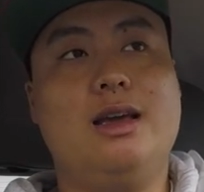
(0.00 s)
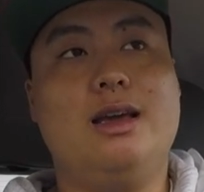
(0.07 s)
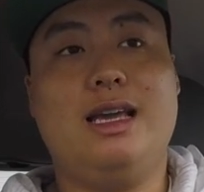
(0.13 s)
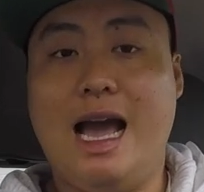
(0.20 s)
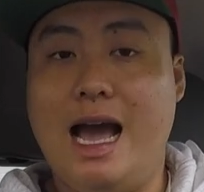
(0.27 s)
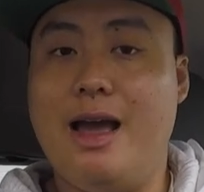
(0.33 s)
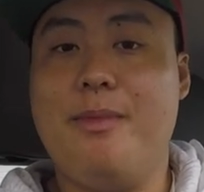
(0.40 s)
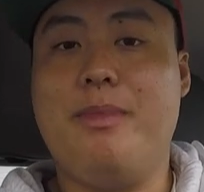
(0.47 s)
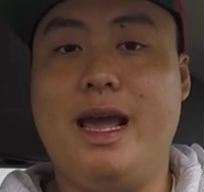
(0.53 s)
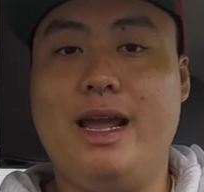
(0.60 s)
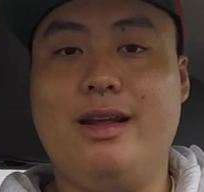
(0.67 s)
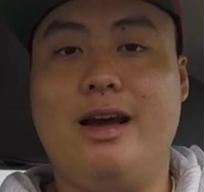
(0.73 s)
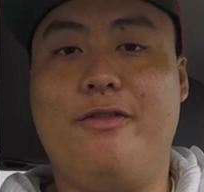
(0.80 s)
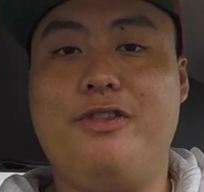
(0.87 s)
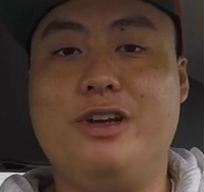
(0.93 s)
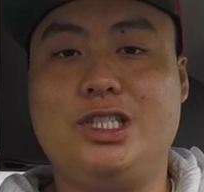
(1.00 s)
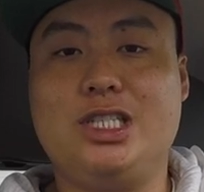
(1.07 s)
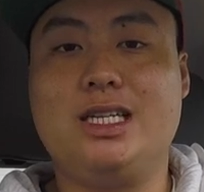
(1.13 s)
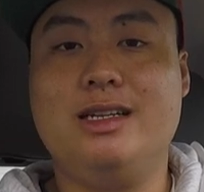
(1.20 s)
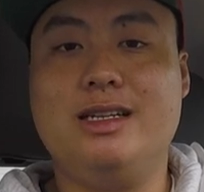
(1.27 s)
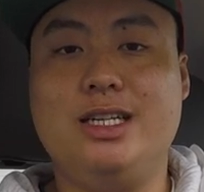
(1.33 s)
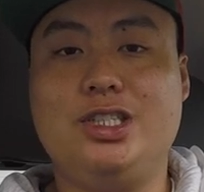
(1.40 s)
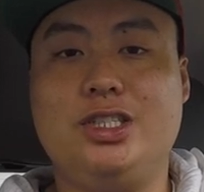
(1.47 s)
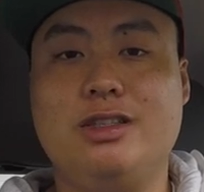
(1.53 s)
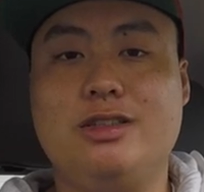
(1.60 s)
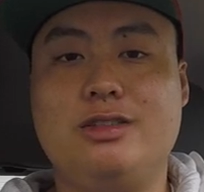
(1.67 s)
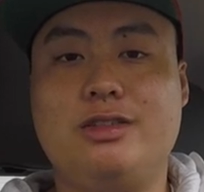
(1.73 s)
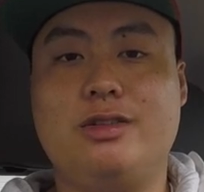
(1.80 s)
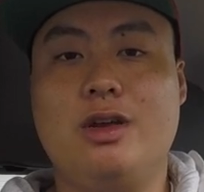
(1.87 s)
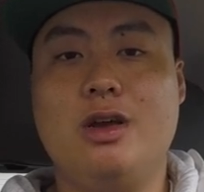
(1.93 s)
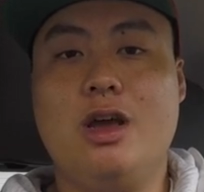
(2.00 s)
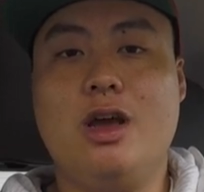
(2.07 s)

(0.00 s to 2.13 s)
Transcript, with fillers: yeah, it made uh, fishing conditions